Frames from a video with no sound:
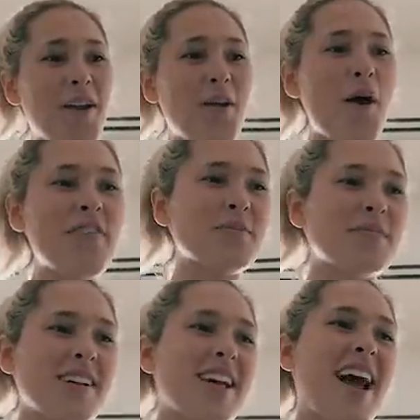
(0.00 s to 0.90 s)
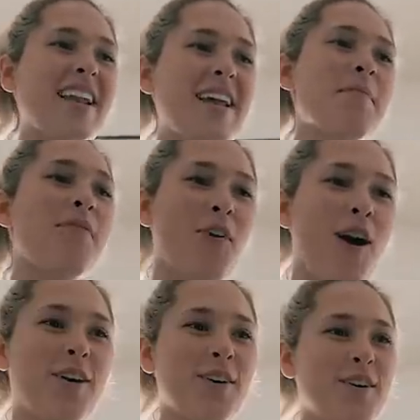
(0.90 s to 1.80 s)
don't know if this was a good idea before
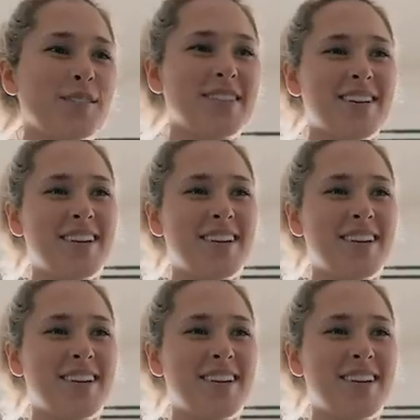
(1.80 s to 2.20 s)
our cruise.